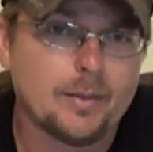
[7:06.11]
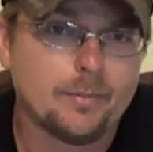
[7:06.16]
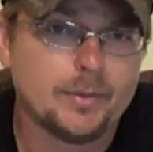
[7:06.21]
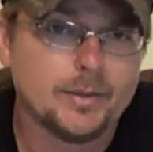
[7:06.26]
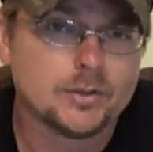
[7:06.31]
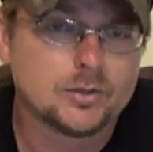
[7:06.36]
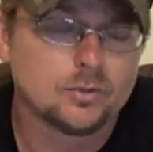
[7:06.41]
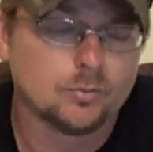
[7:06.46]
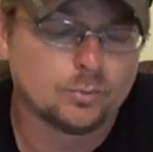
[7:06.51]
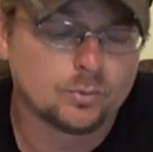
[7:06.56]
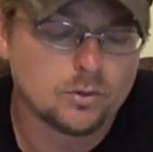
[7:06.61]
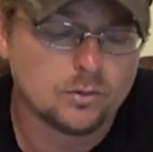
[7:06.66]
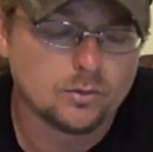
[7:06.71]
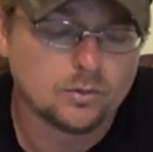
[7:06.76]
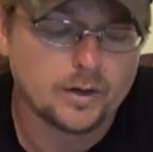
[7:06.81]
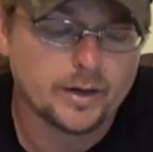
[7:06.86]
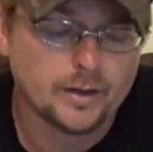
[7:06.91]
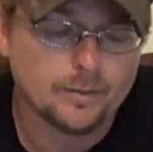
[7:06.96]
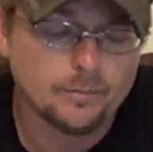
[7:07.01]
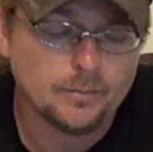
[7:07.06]
Pistol
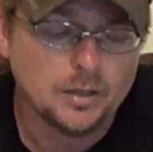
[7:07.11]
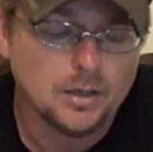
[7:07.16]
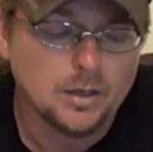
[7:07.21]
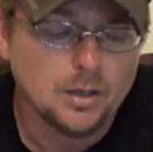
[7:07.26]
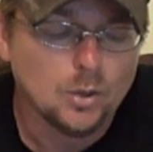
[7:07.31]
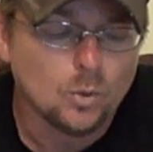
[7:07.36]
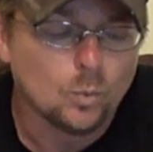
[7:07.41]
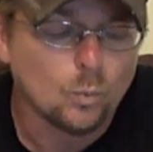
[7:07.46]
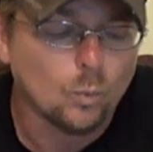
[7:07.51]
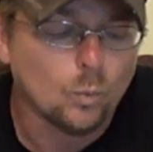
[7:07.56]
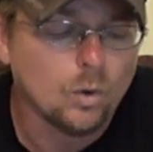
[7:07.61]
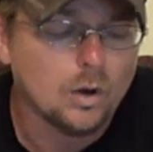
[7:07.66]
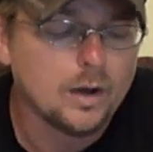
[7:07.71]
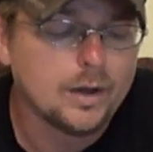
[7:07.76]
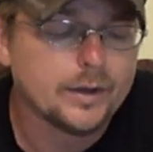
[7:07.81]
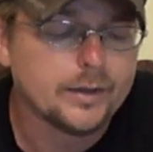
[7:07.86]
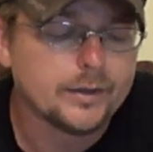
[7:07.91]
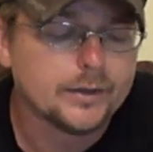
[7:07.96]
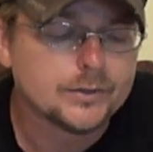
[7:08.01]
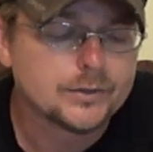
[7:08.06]
Program
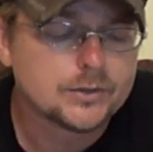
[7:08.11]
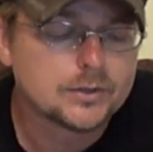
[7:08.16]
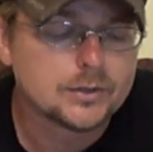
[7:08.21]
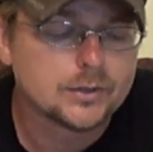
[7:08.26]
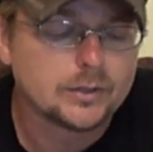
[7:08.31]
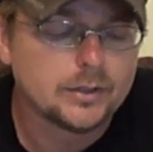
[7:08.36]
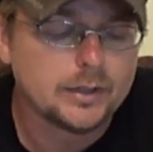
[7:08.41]
was